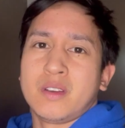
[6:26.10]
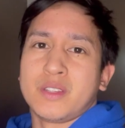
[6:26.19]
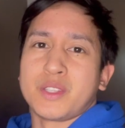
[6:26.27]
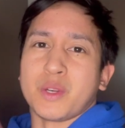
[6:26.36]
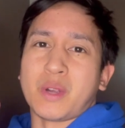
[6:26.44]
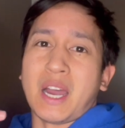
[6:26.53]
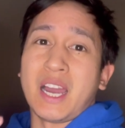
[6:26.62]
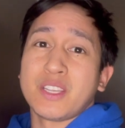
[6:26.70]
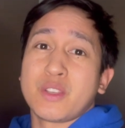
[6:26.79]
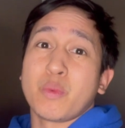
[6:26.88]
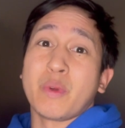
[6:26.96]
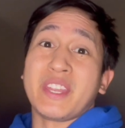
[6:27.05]
So
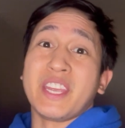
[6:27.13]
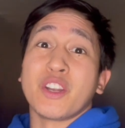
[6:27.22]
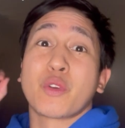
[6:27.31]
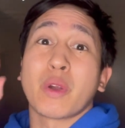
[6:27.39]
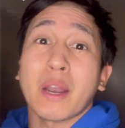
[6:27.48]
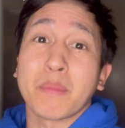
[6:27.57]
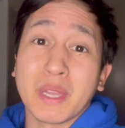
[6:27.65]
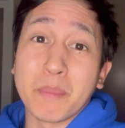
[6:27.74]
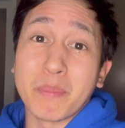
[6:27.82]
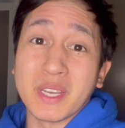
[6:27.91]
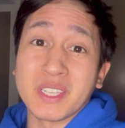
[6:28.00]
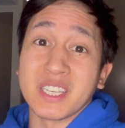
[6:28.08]
guys, with the incredibly
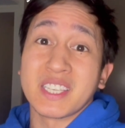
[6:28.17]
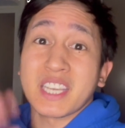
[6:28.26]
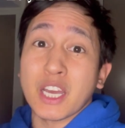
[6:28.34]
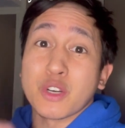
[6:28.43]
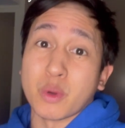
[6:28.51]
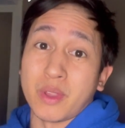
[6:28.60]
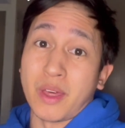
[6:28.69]
busy schedule